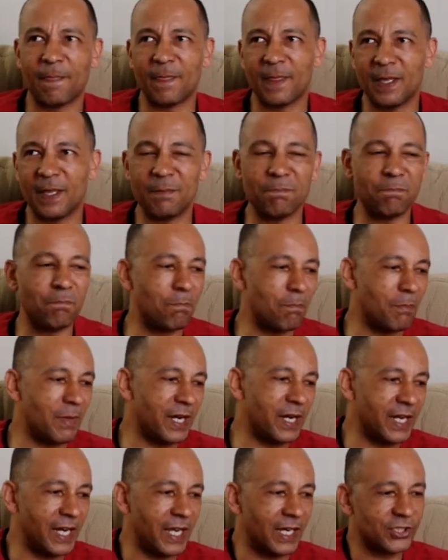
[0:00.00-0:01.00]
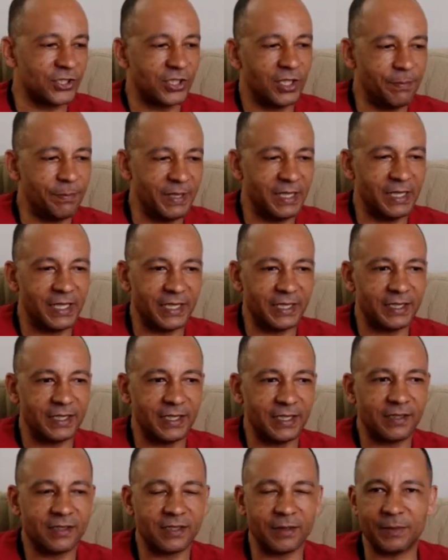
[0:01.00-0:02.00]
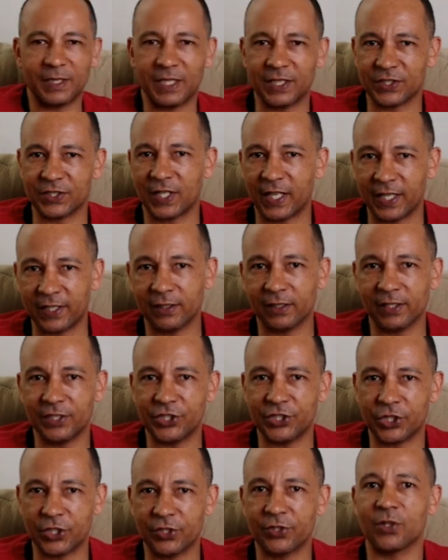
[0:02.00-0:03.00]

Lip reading: it might actually be like this. I'm not entirely sure.